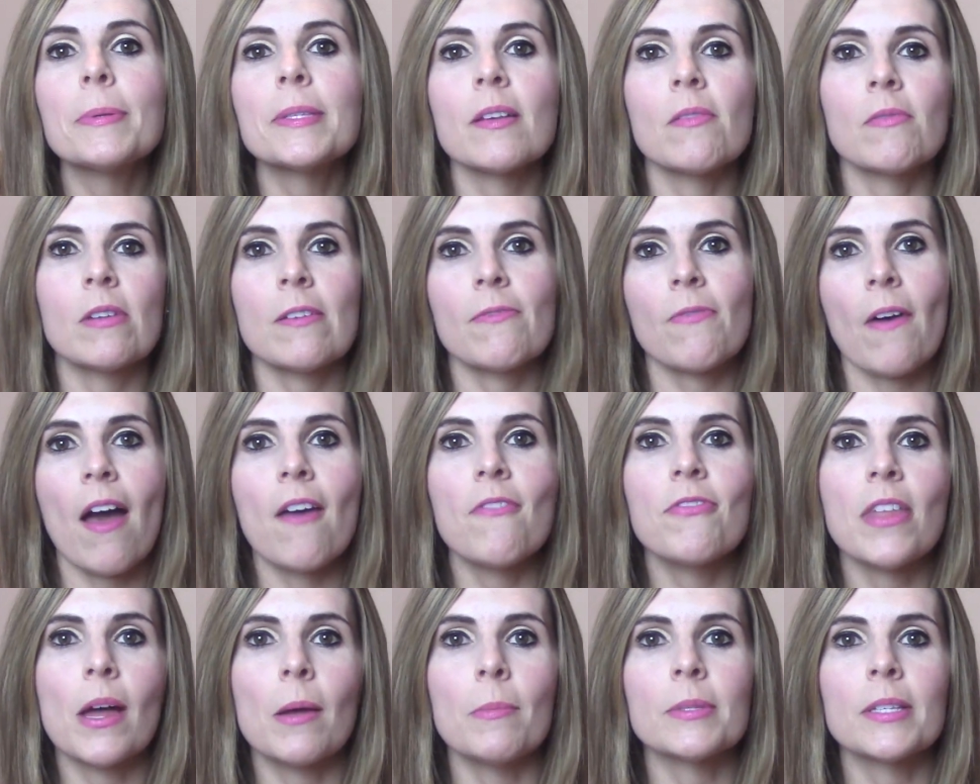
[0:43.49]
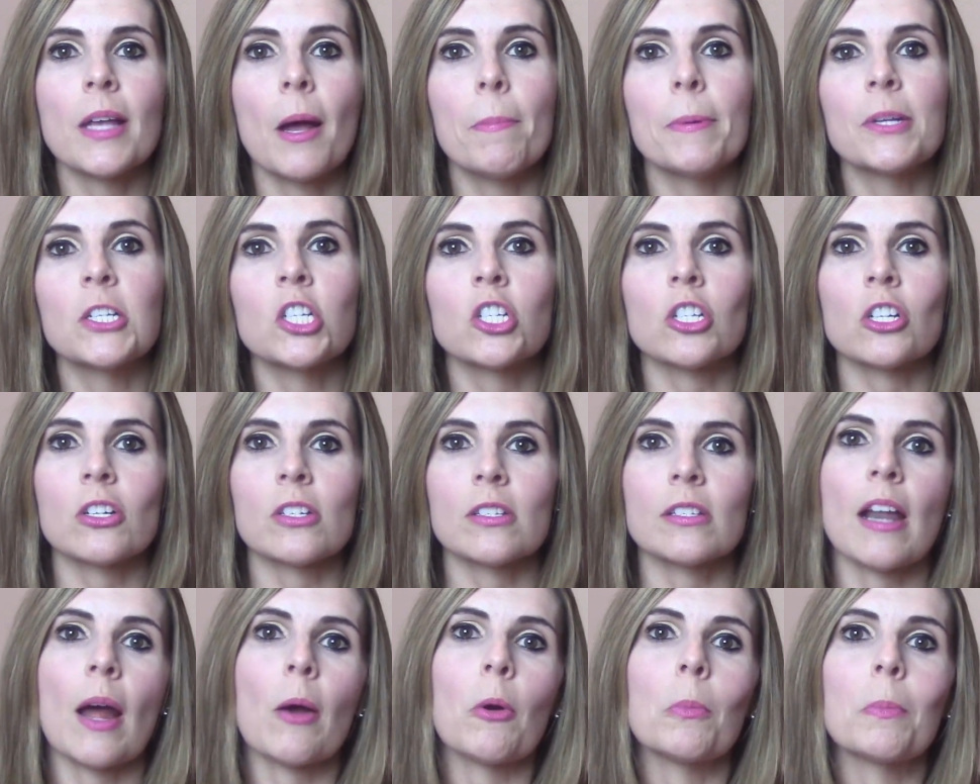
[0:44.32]
75 thumbs up ensures
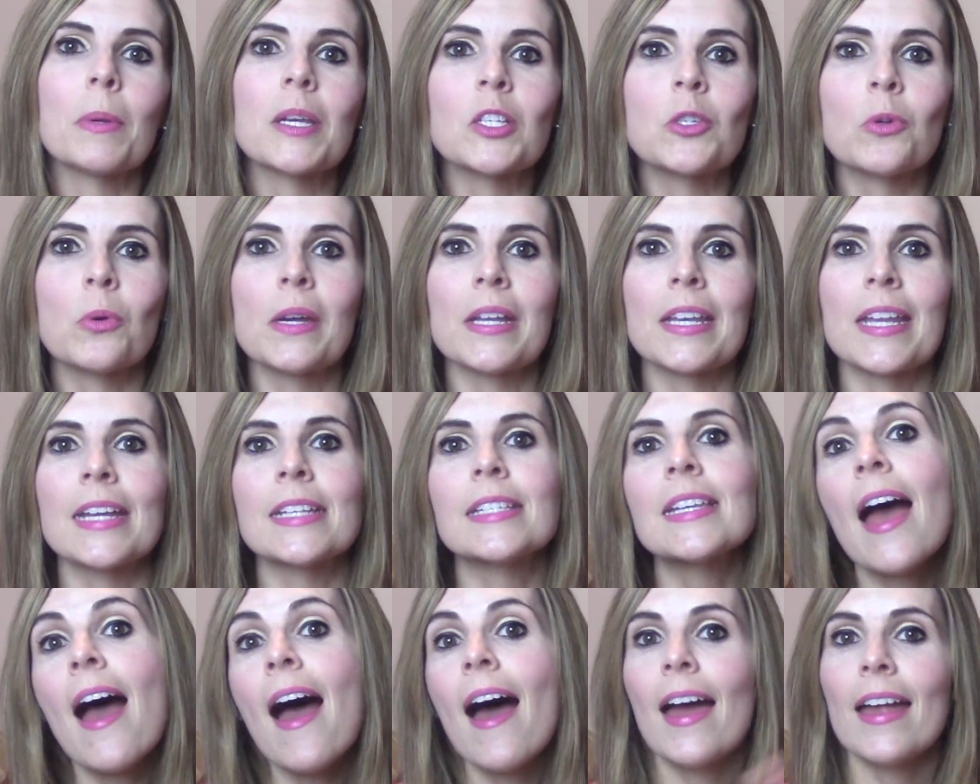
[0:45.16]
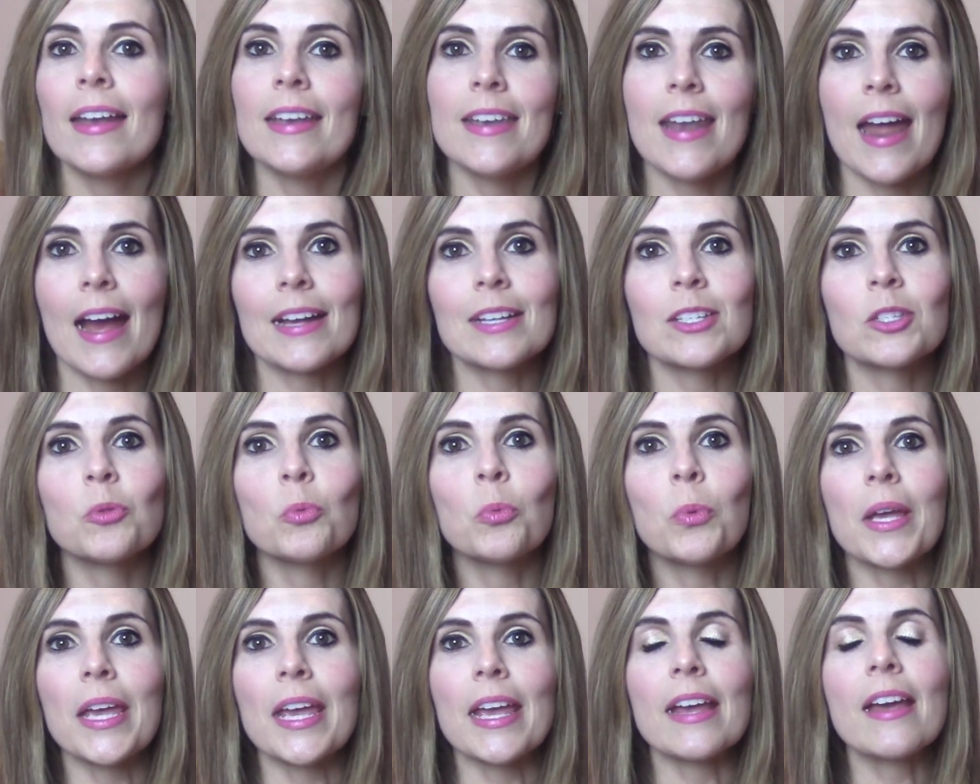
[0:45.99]
that I will be doing it next
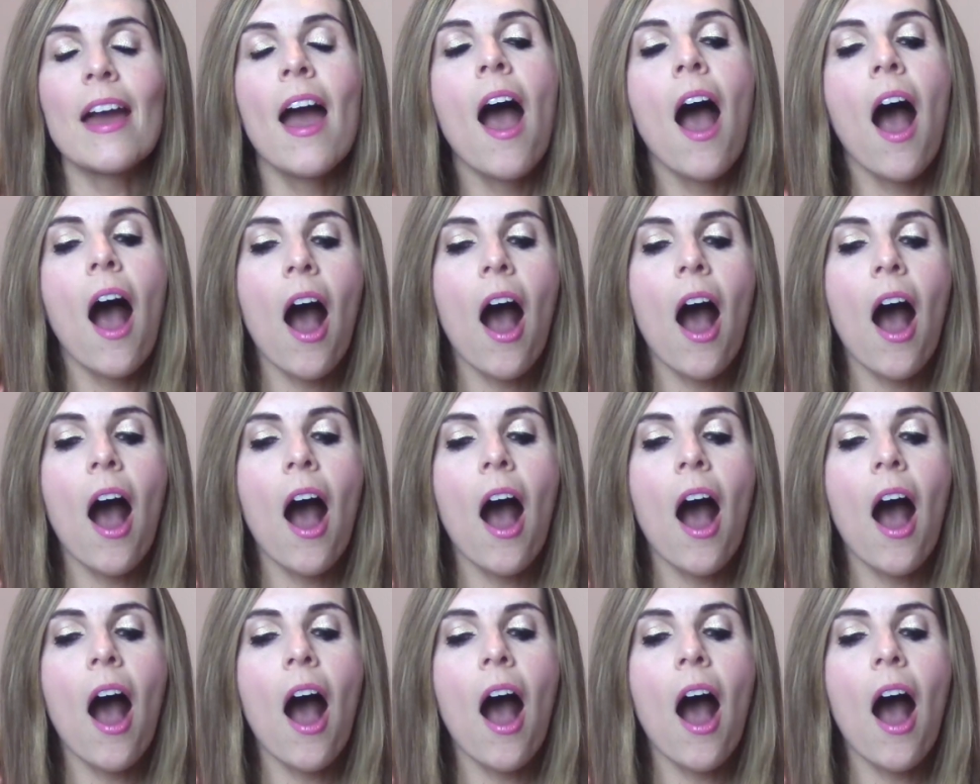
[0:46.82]
week.